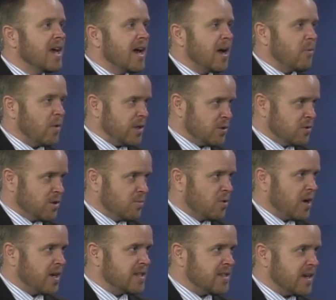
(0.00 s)
I went through the
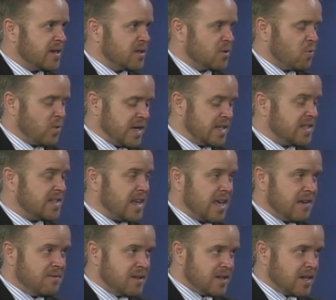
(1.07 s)
process. We
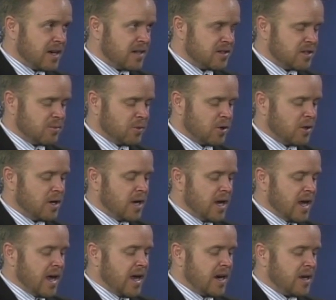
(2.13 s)
saved the customer,
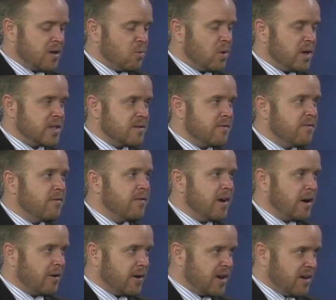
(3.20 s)
and it was
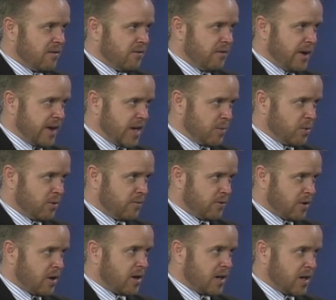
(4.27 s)
very valuable
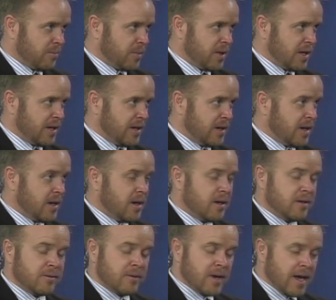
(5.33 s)
for our company.
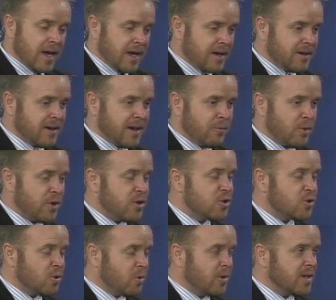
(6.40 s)
And with
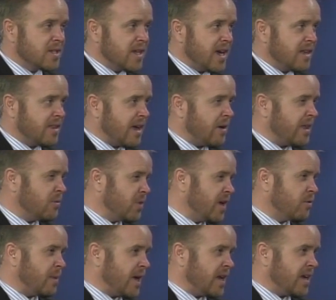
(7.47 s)
stories like that, I think we
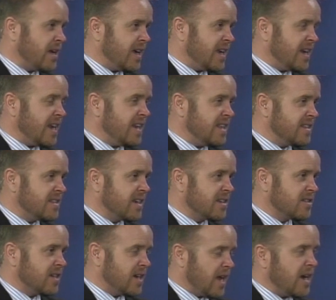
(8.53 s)
have about an
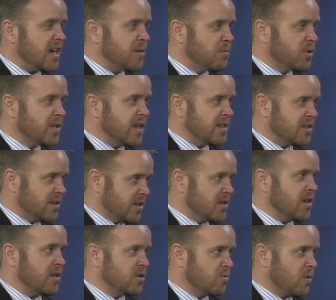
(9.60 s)
86 to 90%
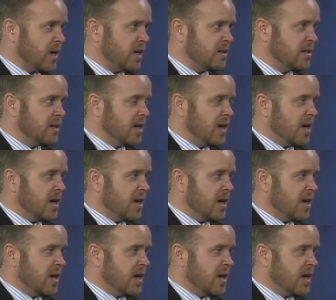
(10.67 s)
success rate